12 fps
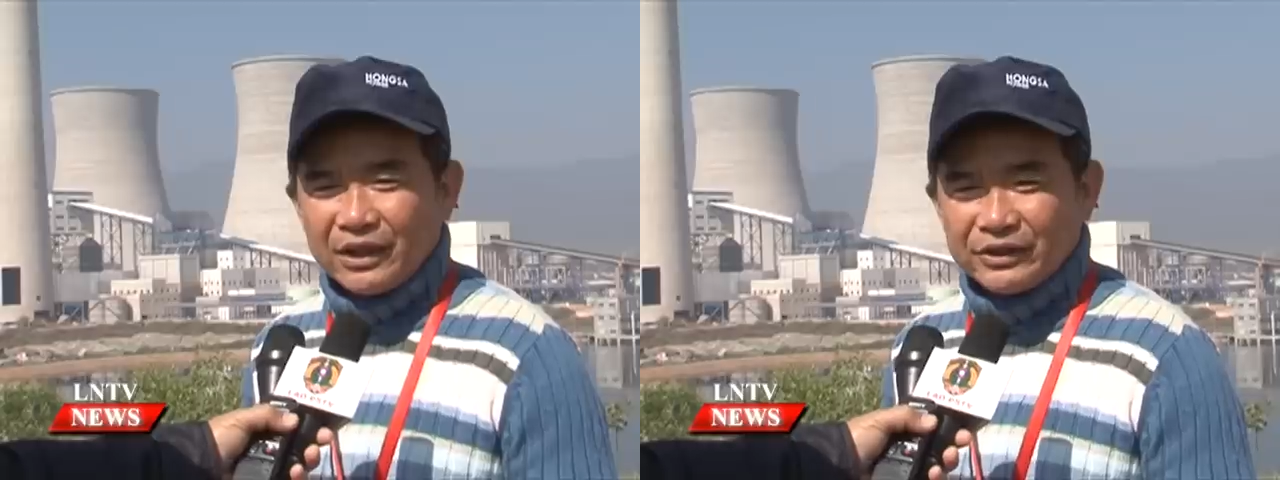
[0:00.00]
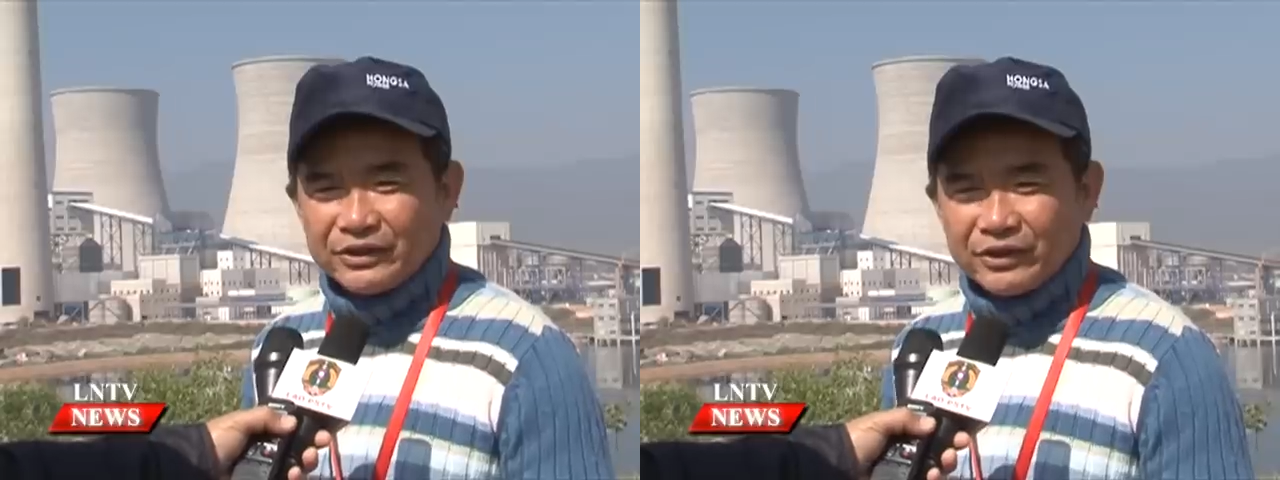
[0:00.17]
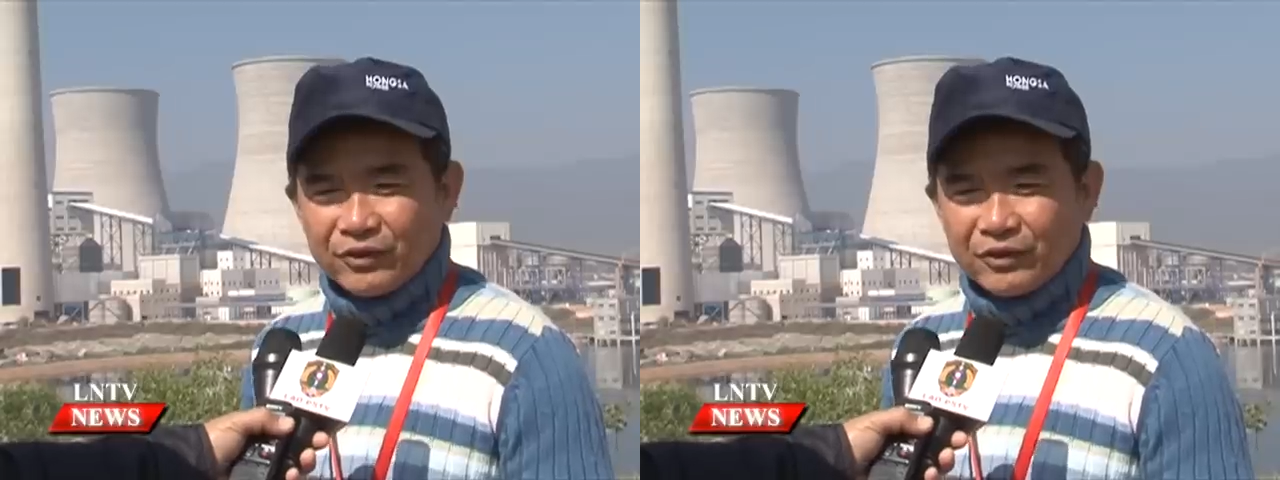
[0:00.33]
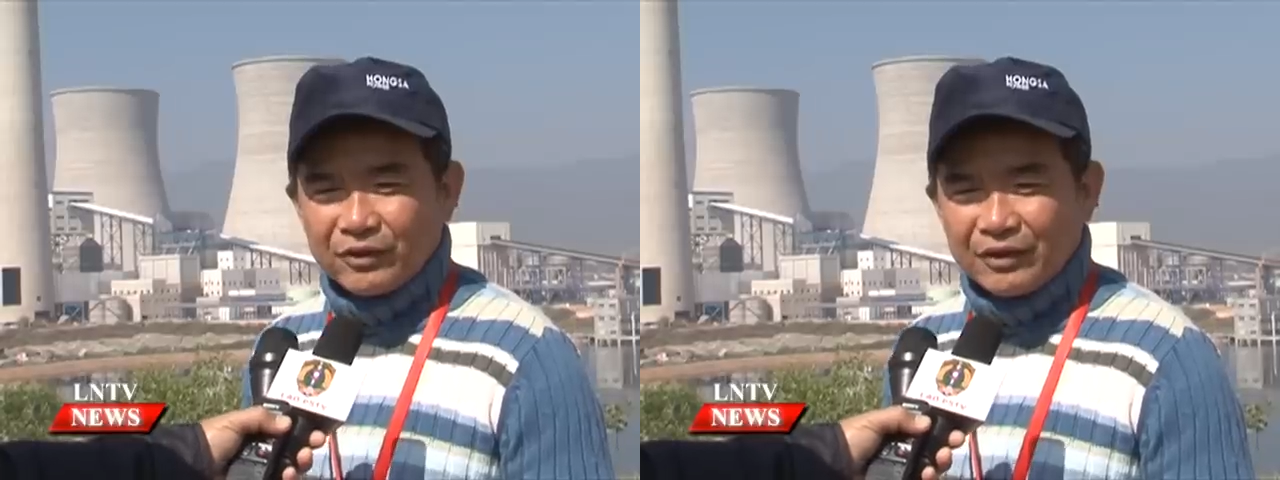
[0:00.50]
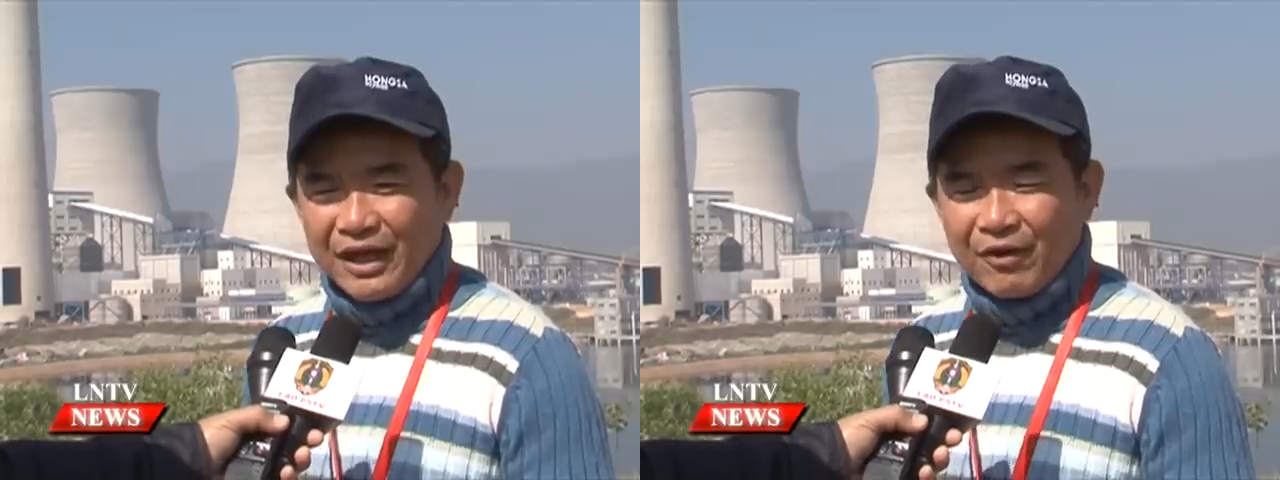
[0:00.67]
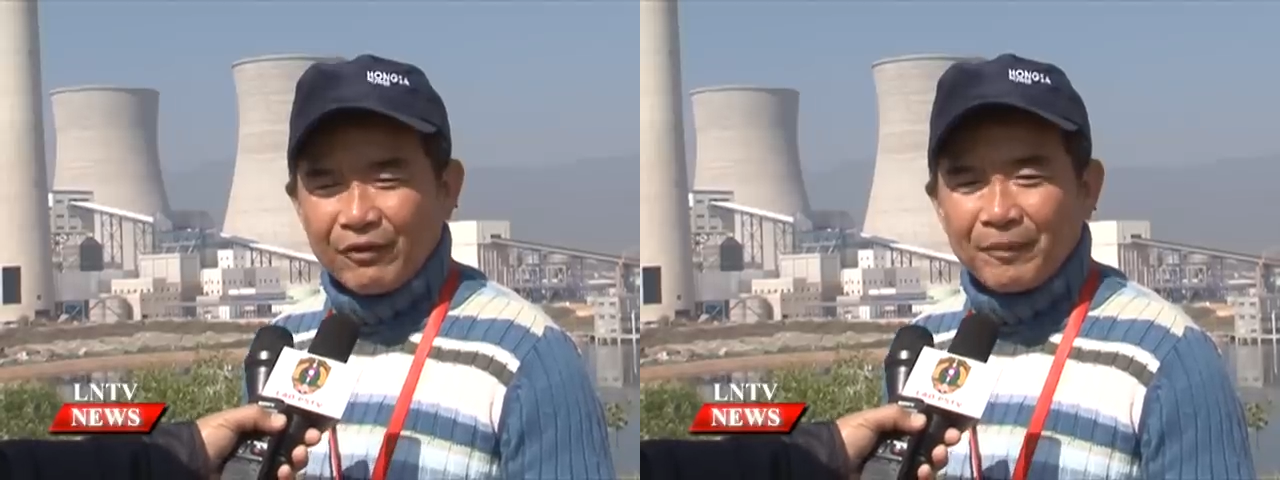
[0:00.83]
So
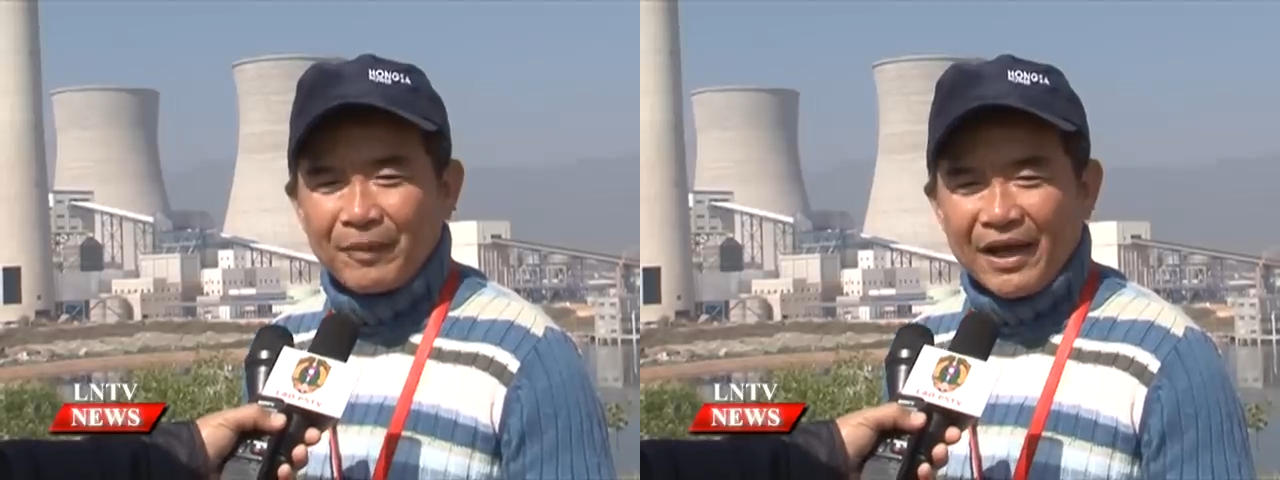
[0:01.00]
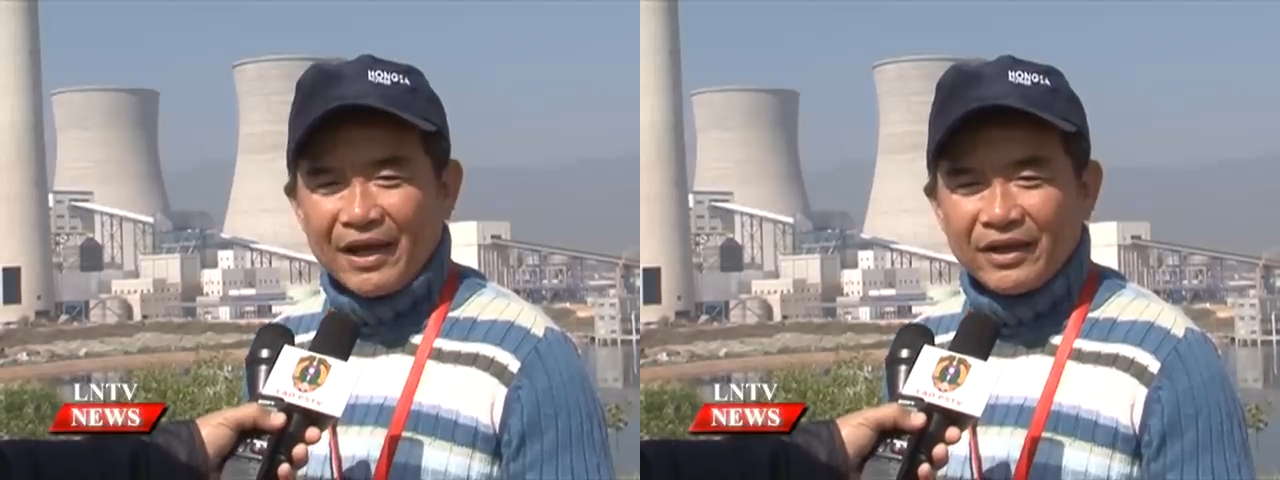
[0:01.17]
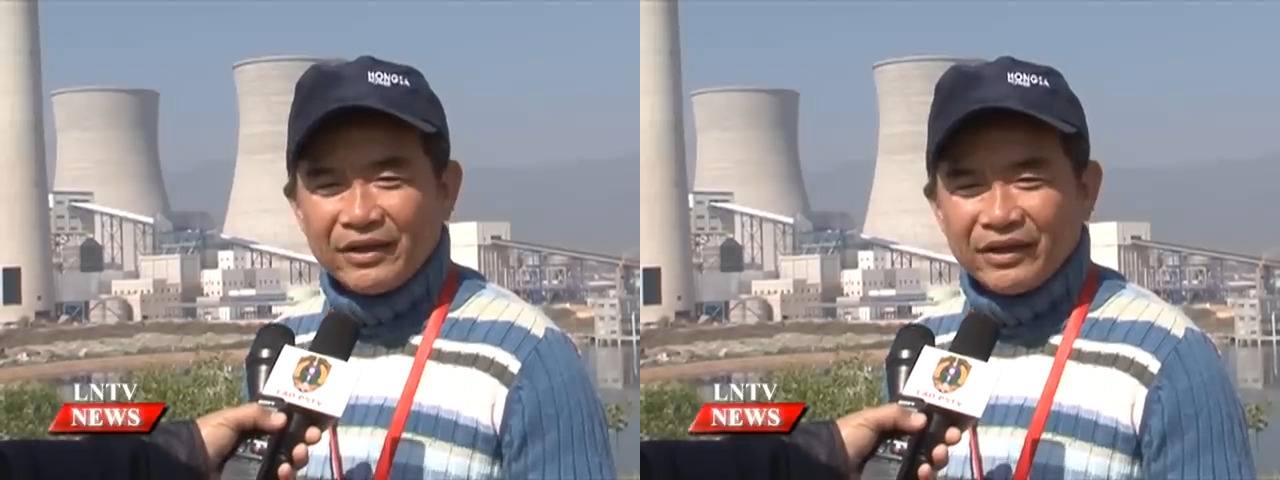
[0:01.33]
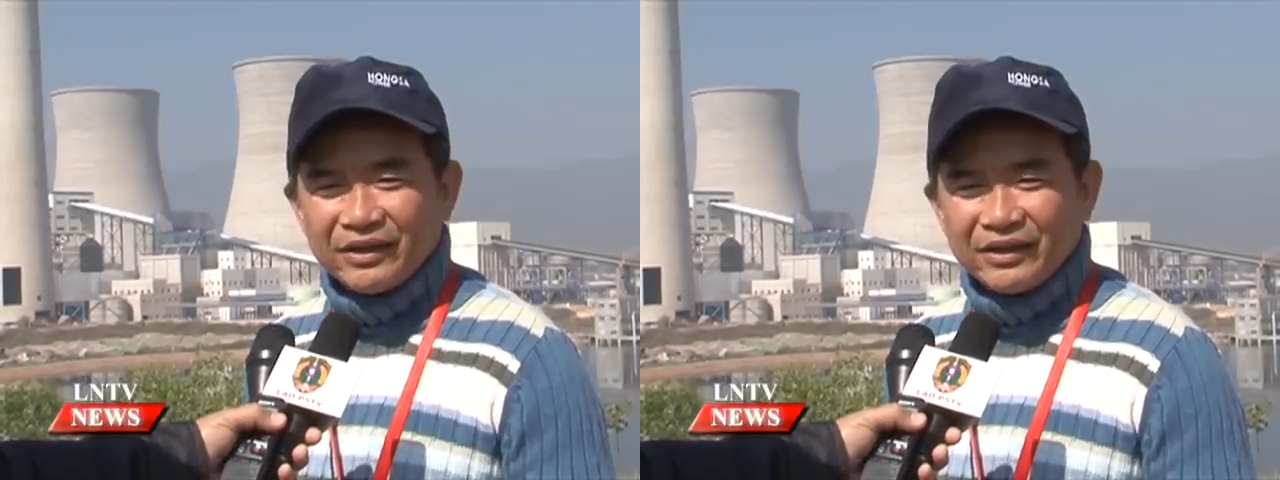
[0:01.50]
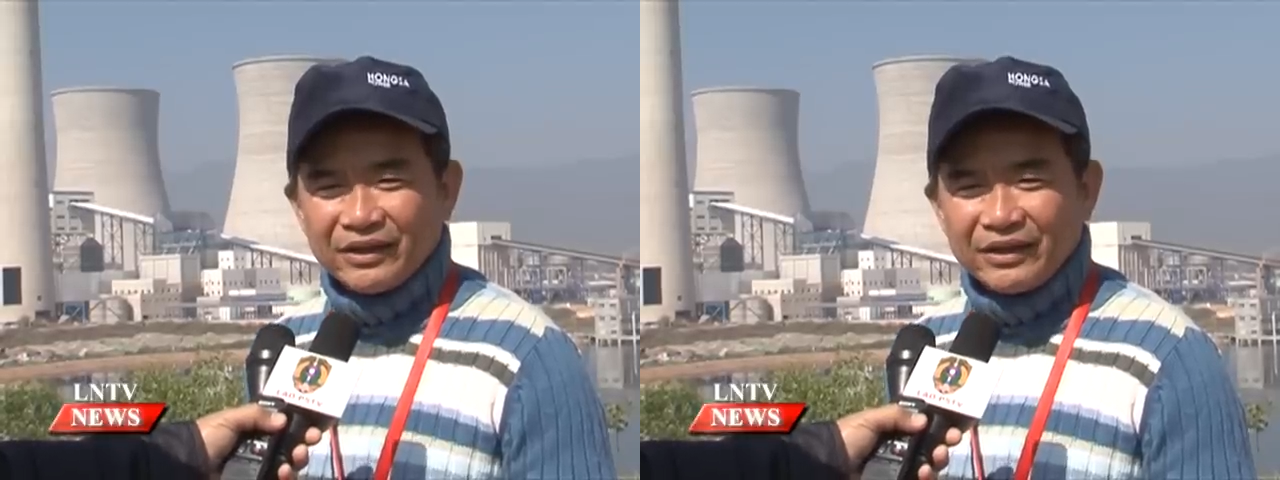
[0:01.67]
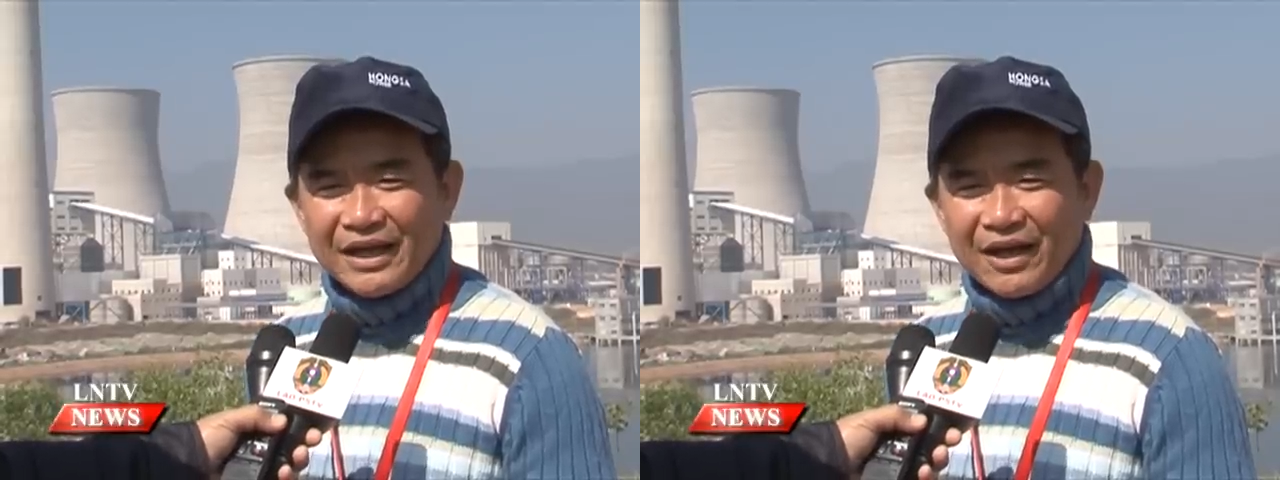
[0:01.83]
our plan
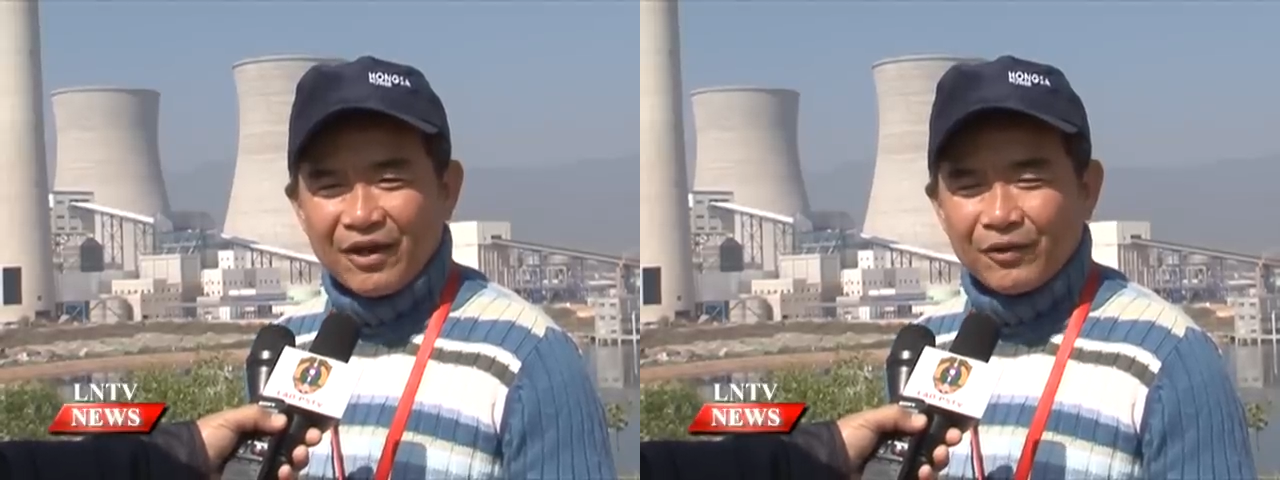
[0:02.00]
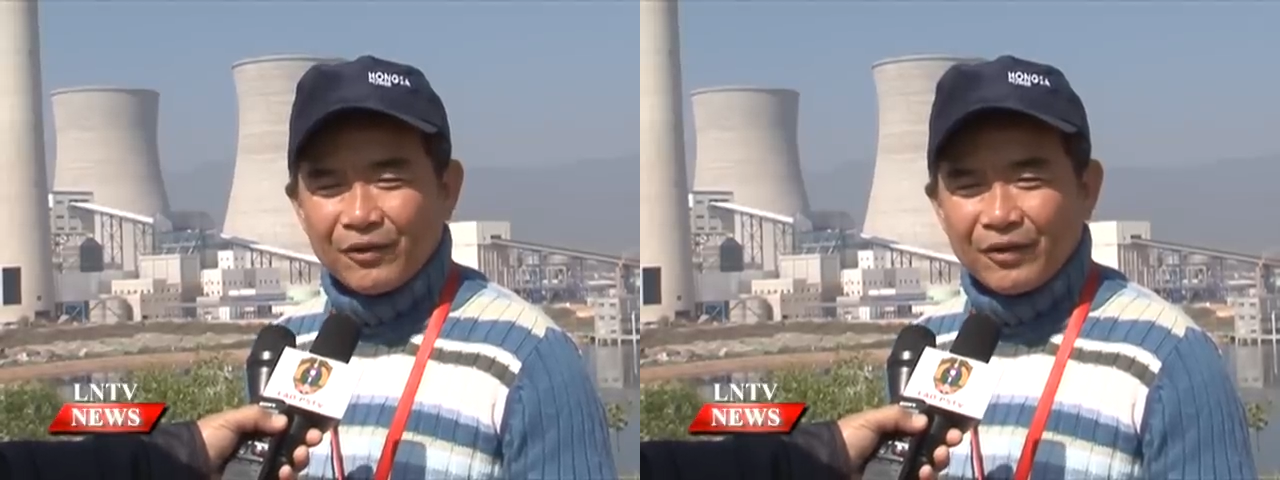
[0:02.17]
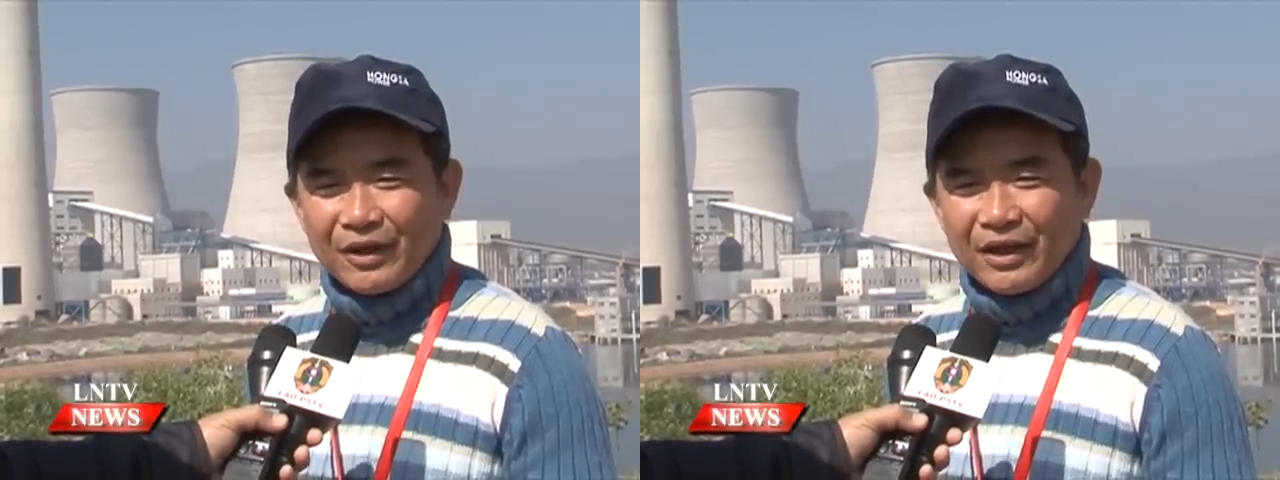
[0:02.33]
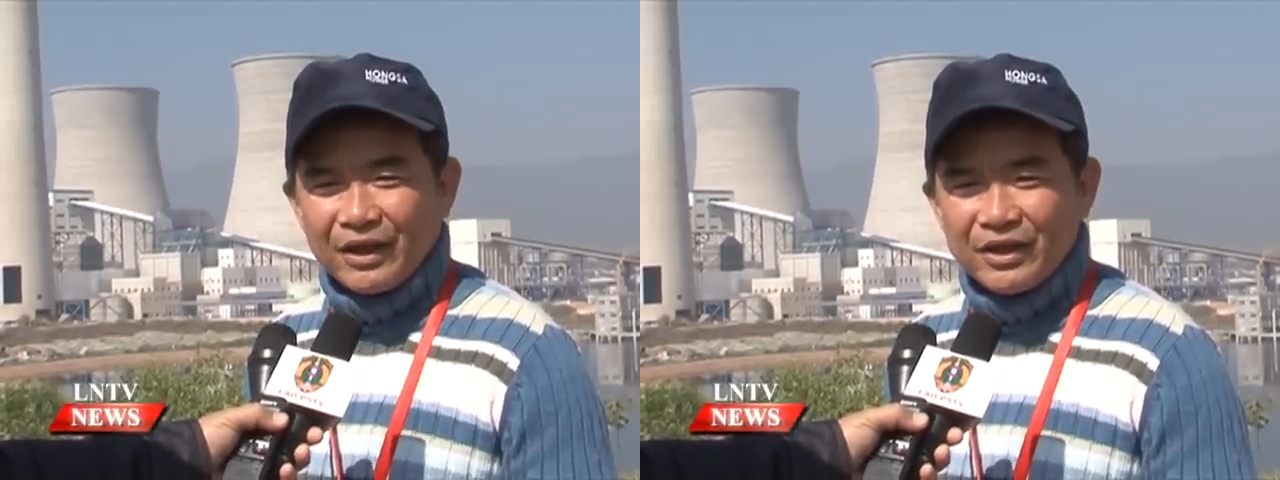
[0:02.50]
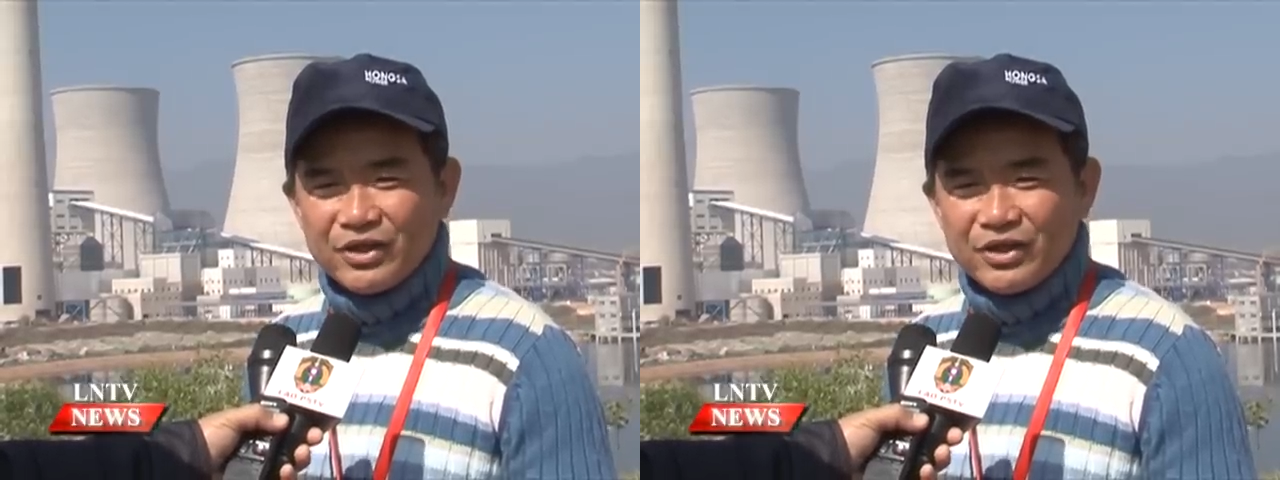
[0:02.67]
now uh,